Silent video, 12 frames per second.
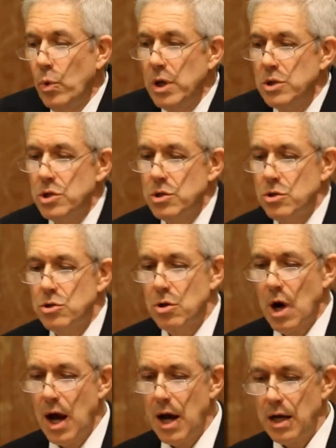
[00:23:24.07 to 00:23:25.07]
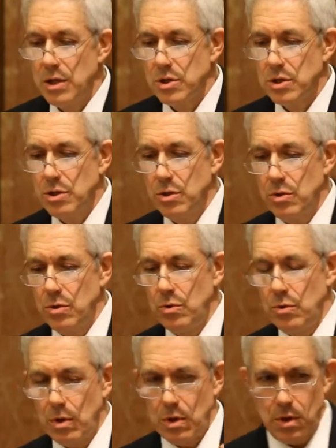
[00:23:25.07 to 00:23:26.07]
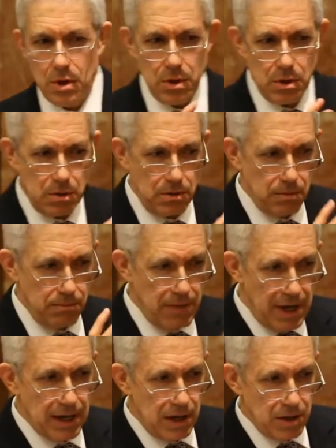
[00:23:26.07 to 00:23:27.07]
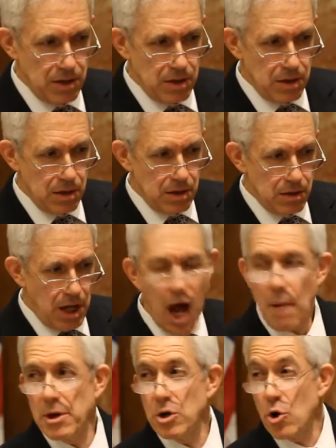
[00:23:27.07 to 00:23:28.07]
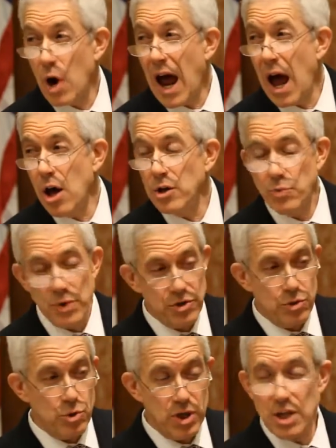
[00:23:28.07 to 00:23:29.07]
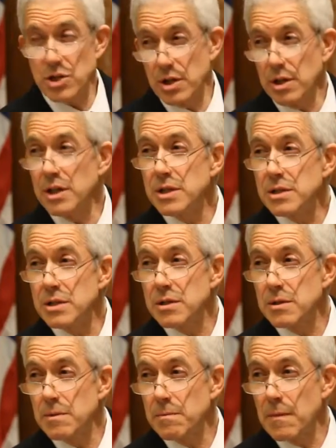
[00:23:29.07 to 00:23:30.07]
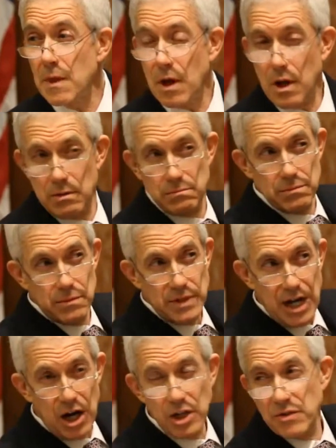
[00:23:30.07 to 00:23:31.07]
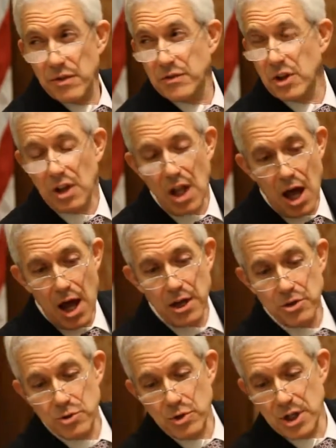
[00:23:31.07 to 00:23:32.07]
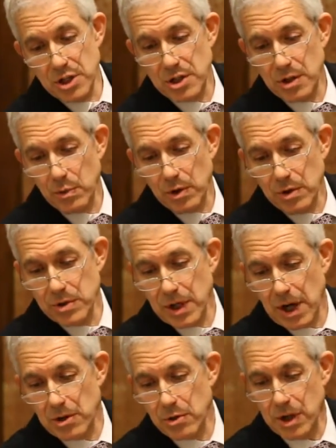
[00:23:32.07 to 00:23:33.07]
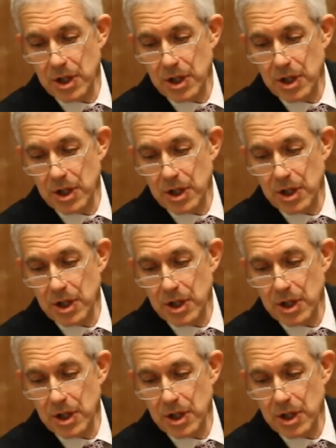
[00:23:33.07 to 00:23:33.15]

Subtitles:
which tries to make common ground with the traditionalists, narrative of decline, tradition, we're losing our